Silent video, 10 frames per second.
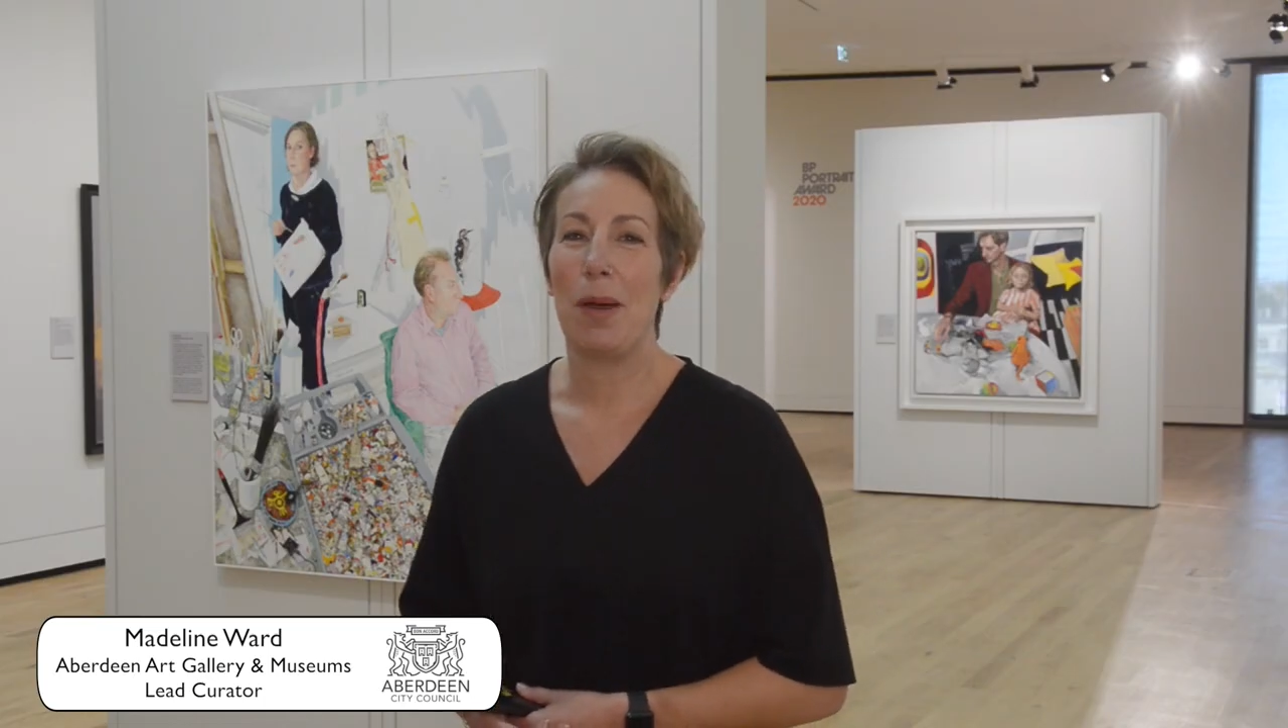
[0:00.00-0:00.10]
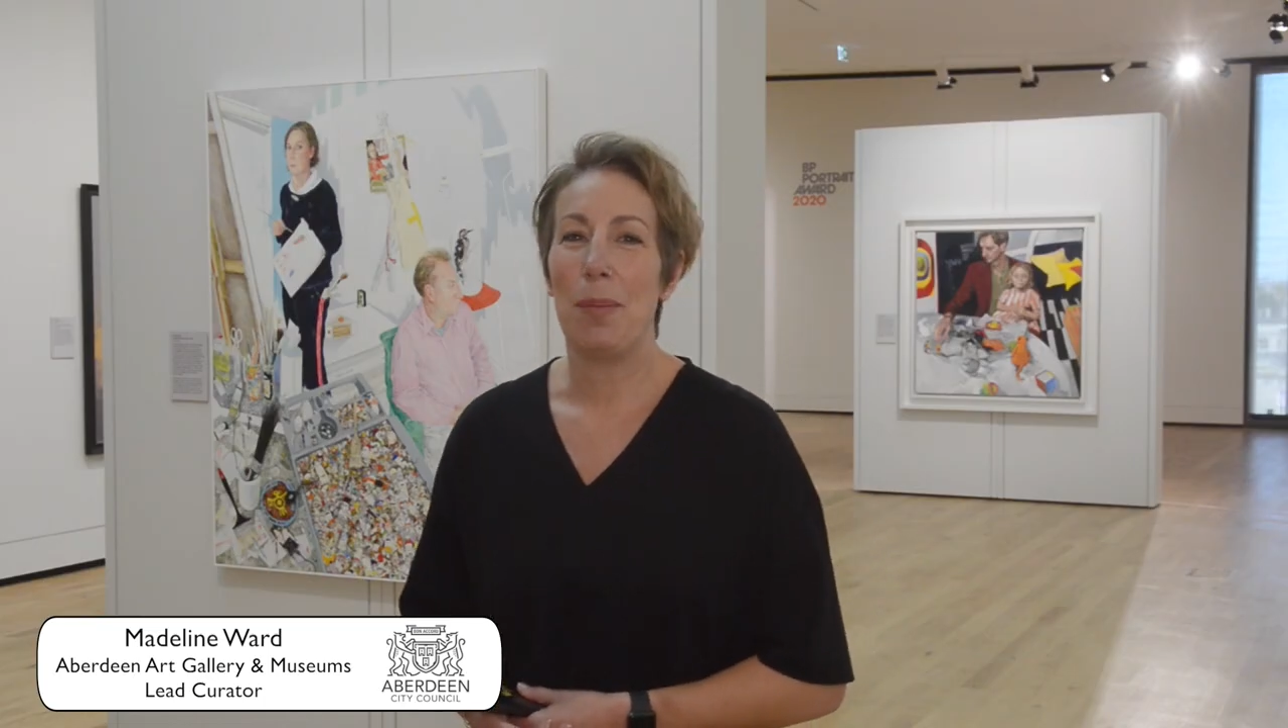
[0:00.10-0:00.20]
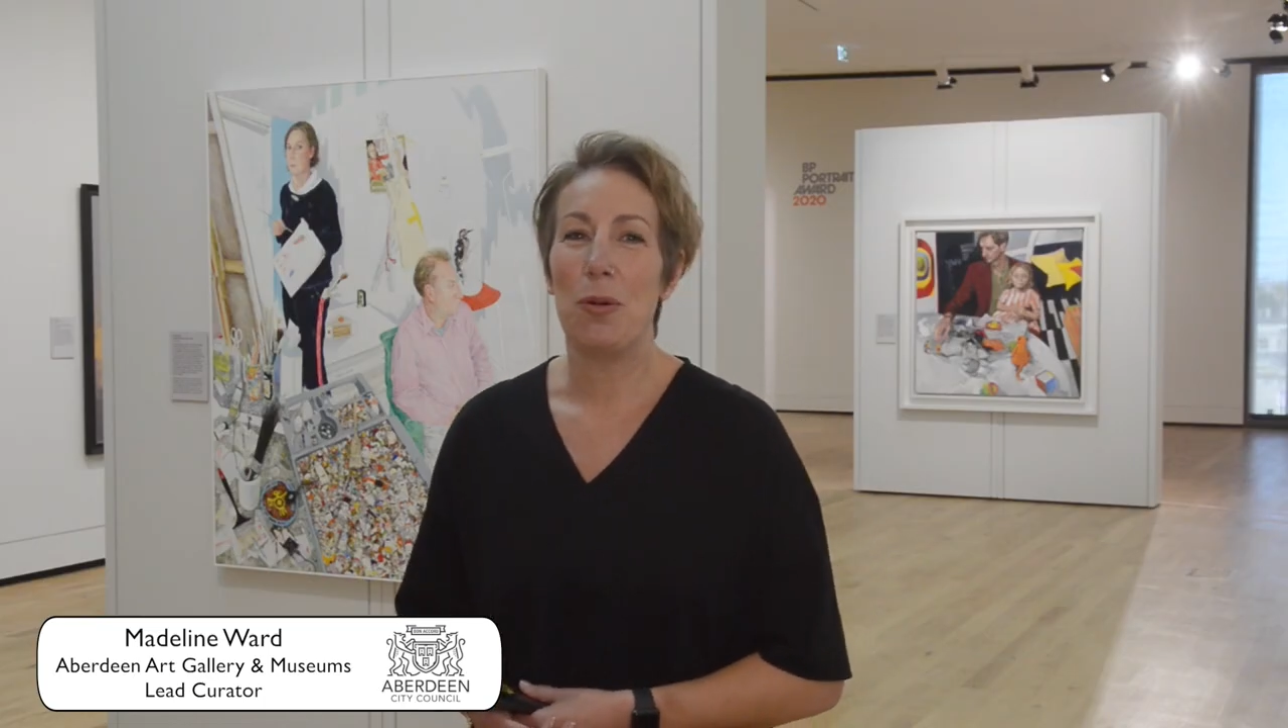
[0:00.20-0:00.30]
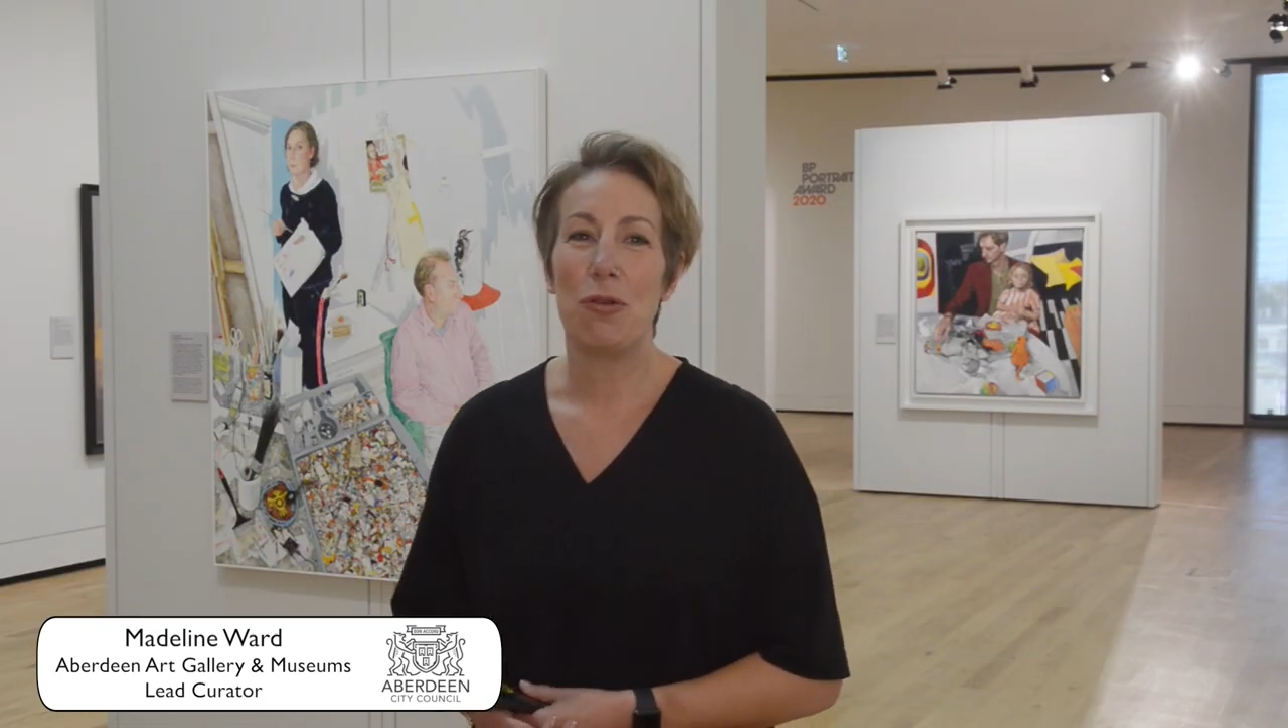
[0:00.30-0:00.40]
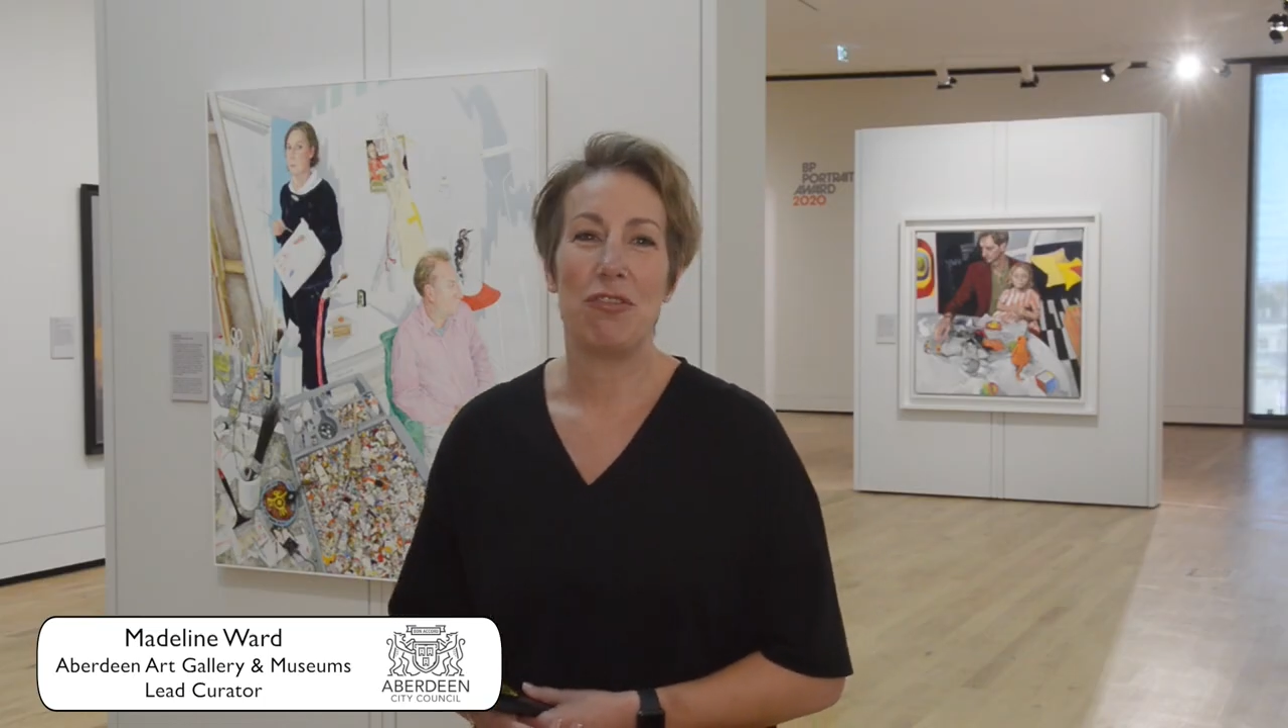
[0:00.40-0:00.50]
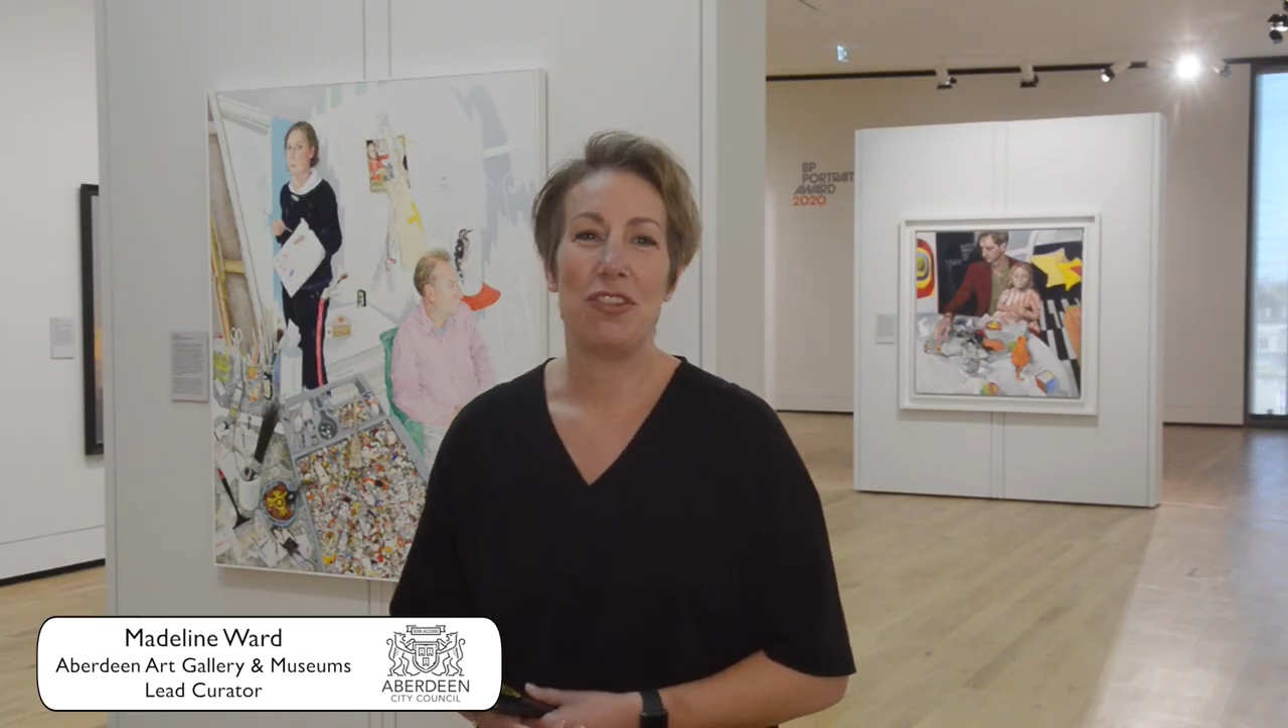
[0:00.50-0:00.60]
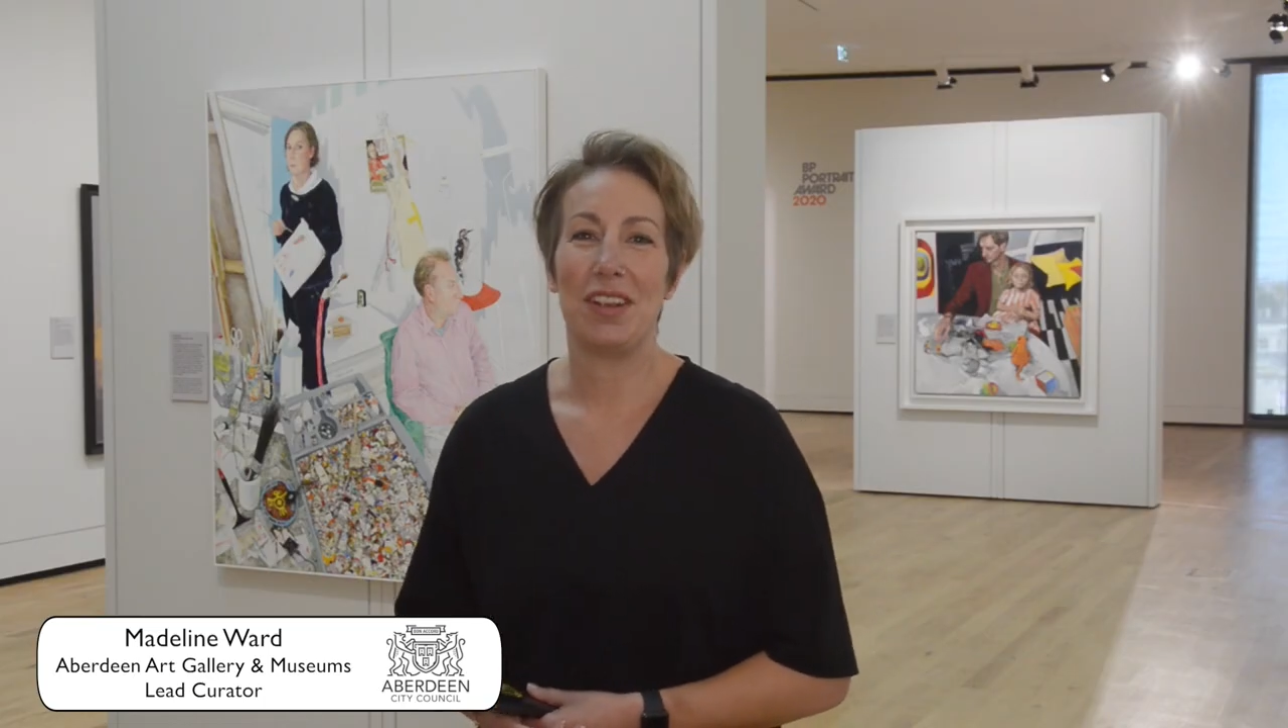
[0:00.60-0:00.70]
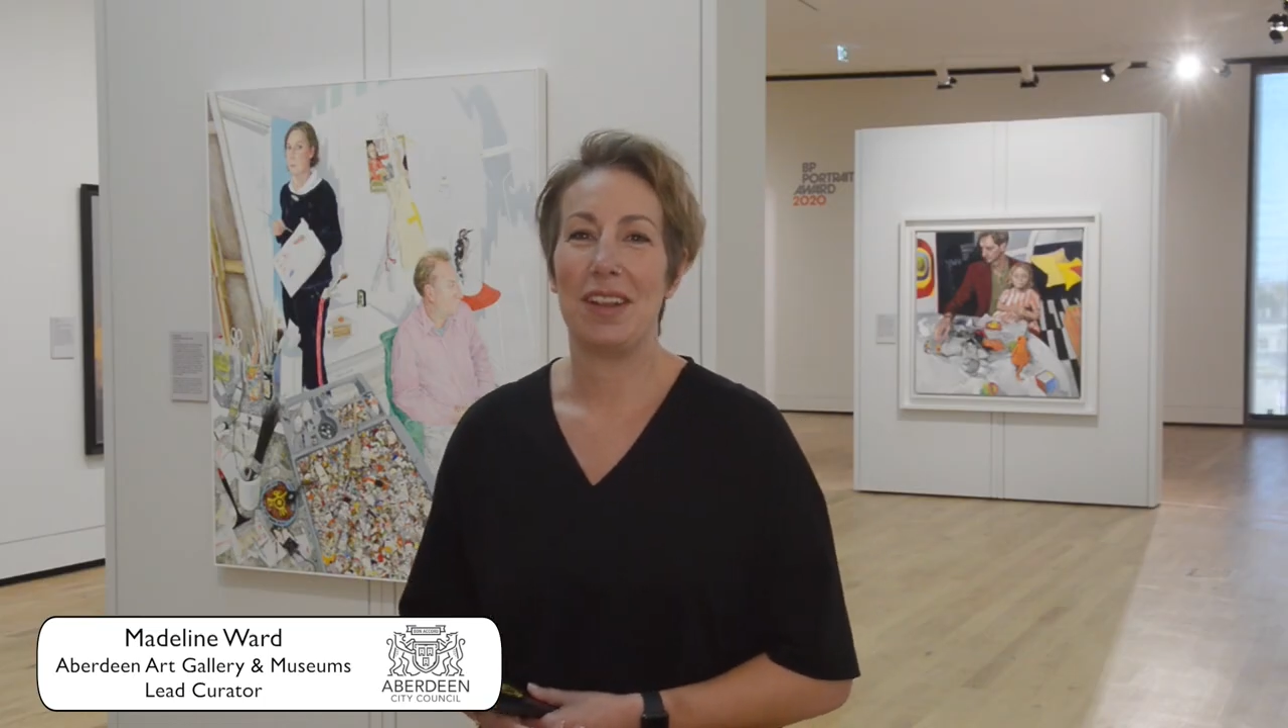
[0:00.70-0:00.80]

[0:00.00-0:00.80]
why portraiture